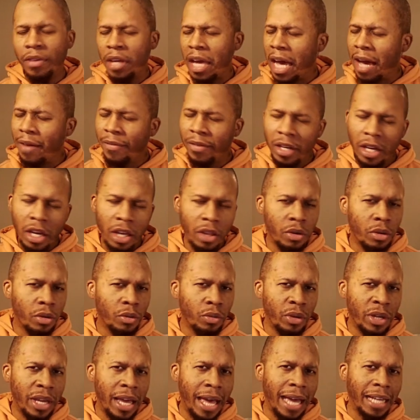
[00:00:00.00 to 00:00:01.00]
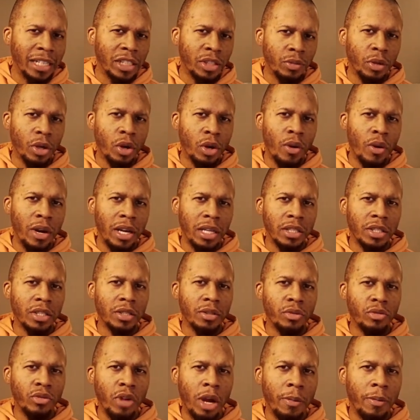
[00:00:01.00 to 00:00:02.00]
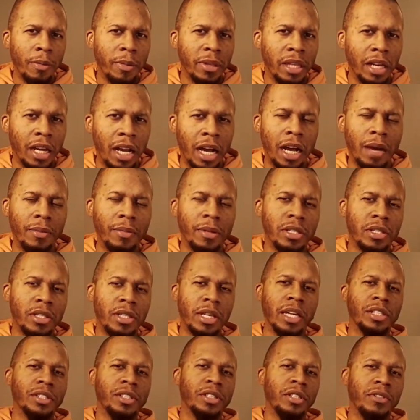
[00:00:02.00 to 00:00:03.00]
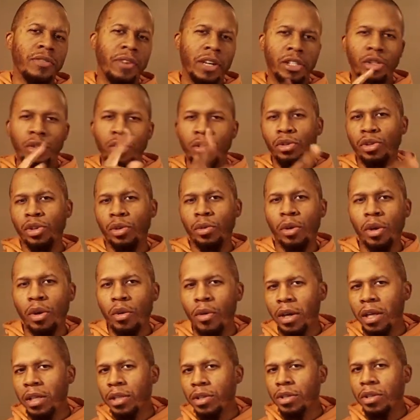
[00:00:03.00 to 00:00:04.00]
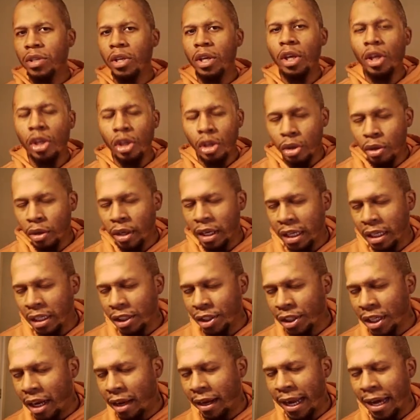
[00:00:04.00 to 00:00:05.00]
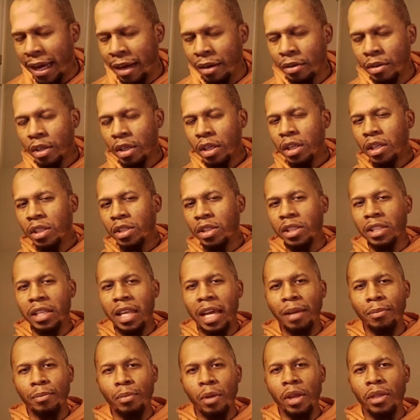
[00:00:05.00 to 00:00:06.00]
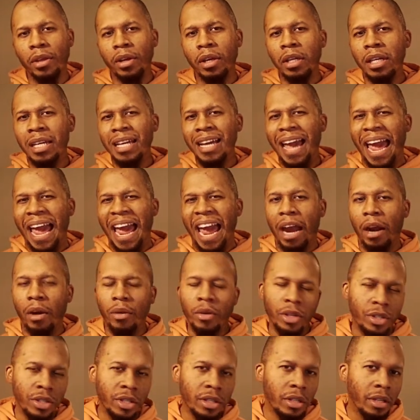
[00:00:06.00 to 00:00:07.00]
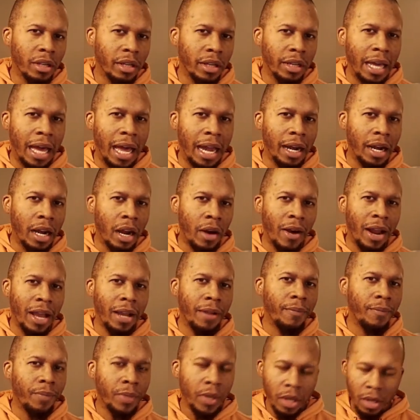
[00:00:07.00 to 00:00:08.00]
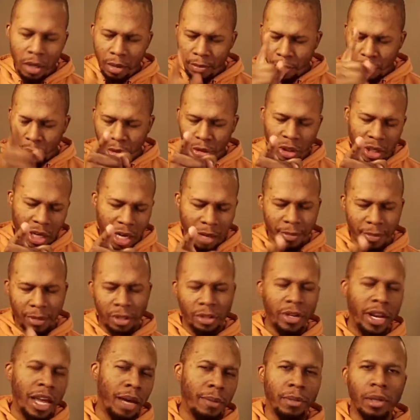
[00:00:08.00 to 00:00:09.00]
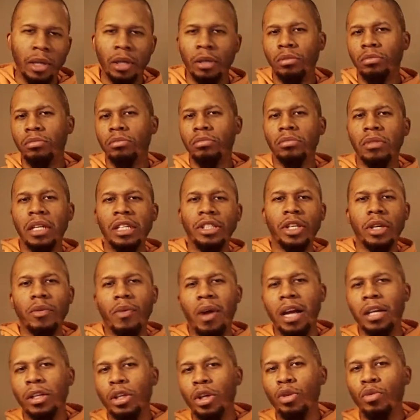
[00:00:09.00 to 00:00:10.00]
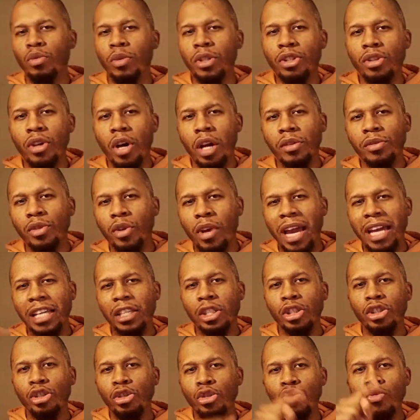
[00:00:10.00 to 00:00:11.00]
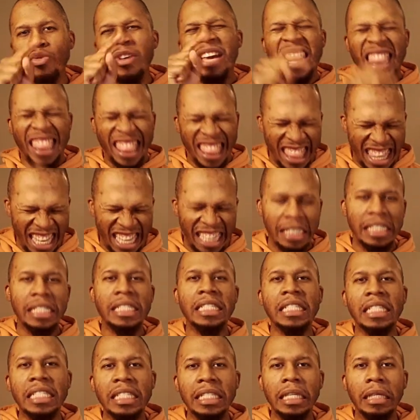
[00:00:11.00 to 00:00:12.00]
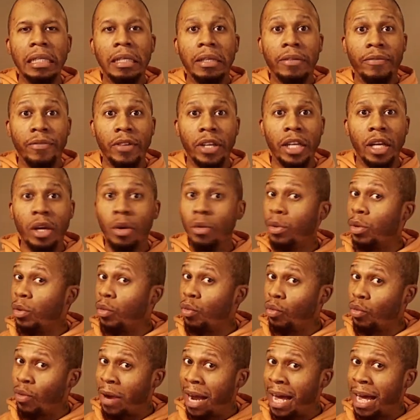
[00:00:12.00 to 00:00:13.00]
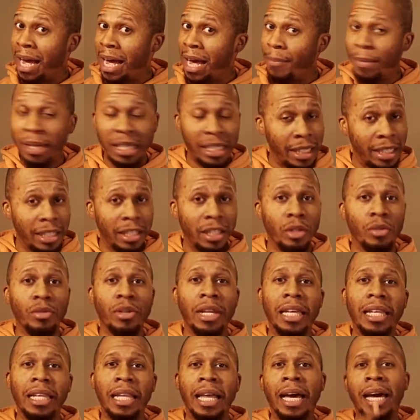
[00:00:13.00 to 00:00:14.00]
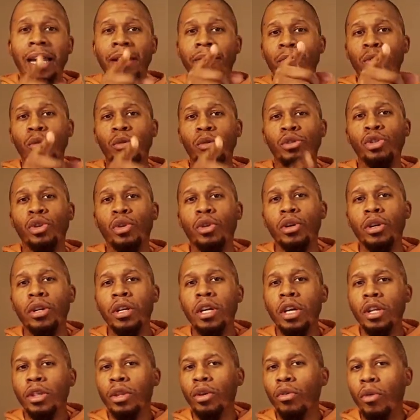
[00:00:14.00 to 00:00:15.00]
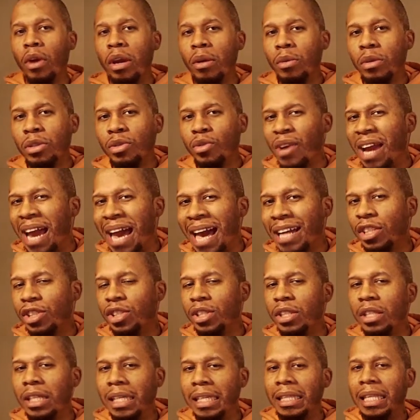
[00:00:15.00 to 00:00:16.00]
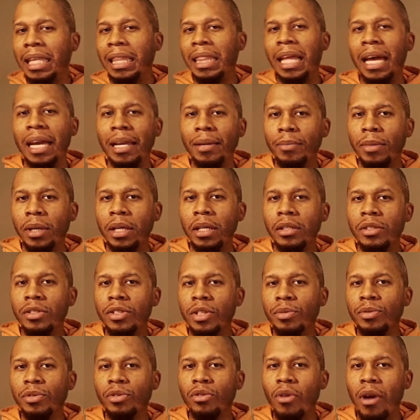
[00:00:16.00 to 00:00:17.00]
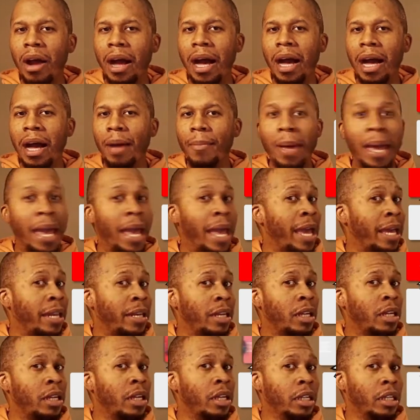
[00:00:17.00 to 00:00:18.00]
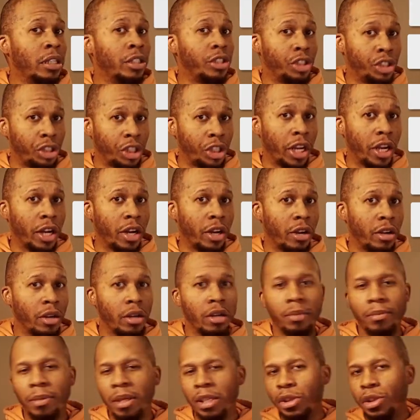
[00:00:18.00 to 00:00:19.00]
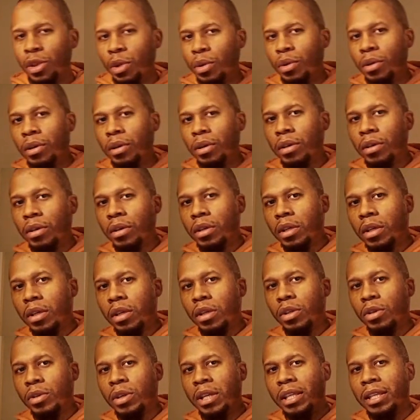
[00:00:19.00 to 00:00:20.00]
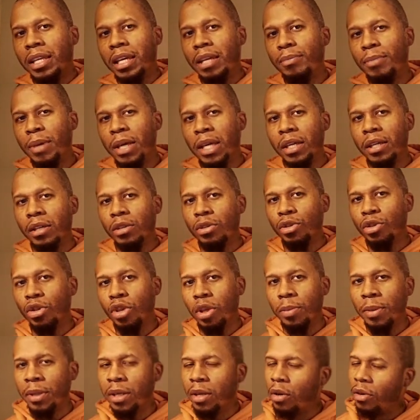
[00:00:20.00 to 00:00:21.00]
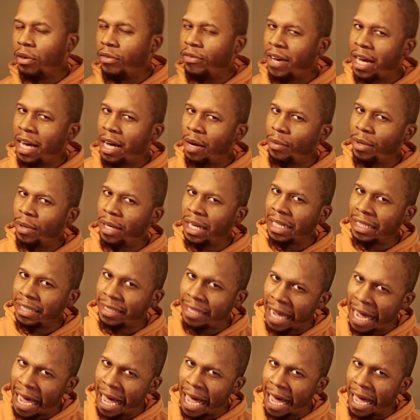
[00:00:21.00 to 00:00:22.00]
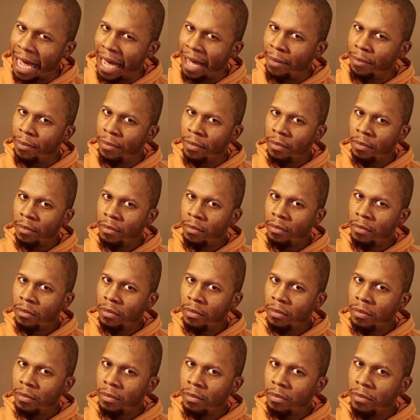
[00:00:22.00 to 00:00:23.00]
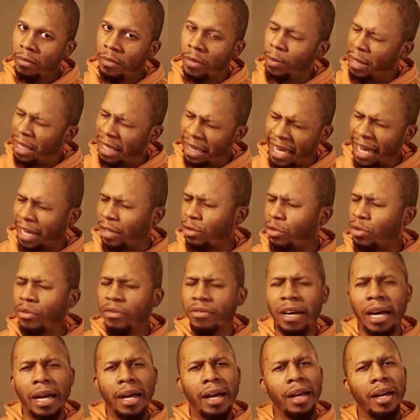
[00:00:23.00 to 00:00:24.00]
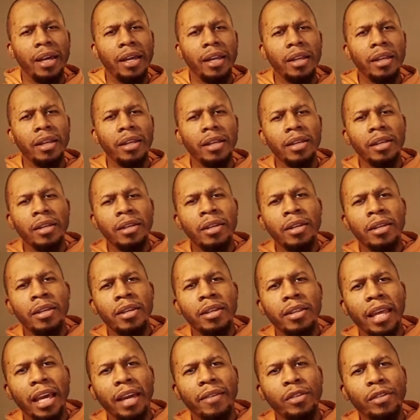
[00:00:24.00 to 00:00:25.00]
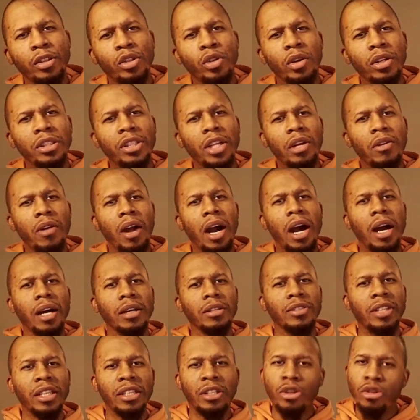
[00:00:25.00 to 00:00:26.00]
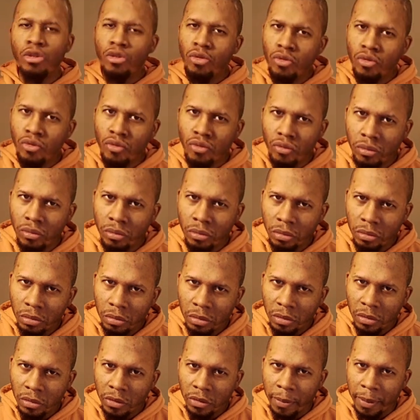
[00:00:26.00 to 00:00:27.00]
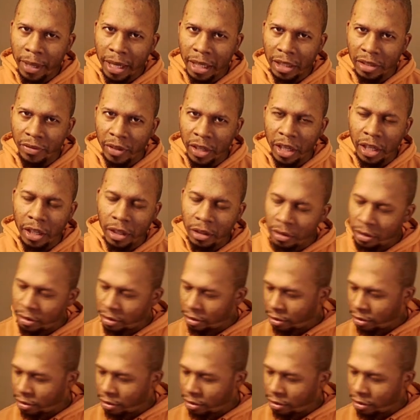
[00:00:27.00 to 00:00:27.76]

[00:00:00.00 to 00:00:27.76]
you have any other reaction requests, drop them in the comments section. If I choose your request, you'll get a shout out, just like brother Harris. Got it. All right. Post your comments down below. Let J Rocc know what your thought reaction to this video. No rhyme intended on that line. If you enjoyed The Great One's reaction, hit that like button, subscribe, and share. Make sure you hit that bell so you can be notified when it is time to be electrified. Thank you for joining J-Rocc. Stay tuned for my next video.